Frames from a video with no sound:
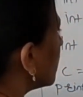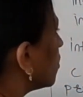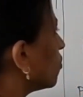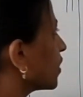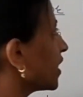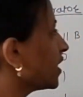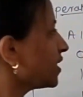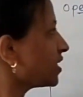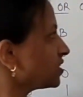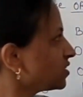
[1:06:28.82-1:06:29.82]
Okay,
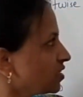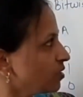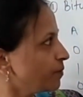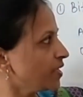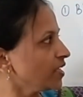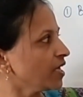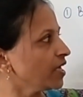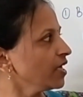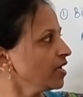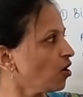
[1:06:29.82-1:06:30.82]
that is nothing but
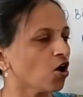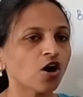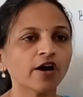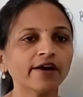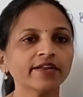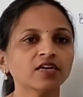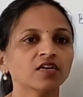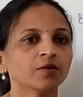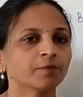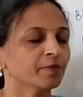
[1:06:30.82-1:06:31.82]
A or
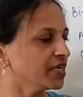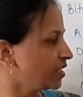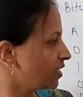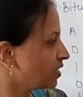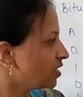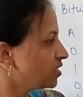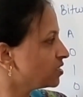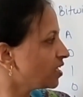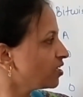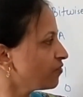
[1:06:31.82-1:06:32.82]
B. The
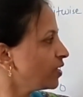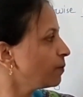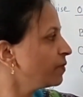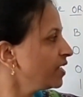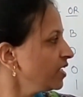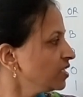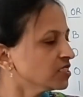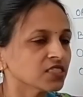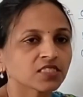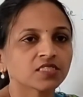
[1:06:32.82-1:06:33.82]
result will be
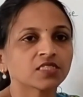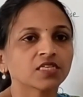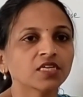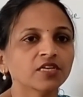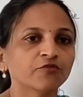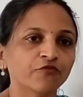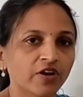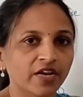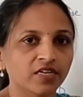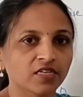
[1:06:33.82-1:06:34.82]

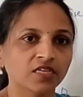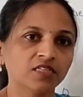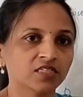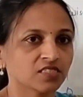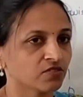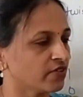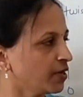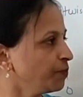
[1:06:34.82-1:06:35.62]
sixty-one in this way.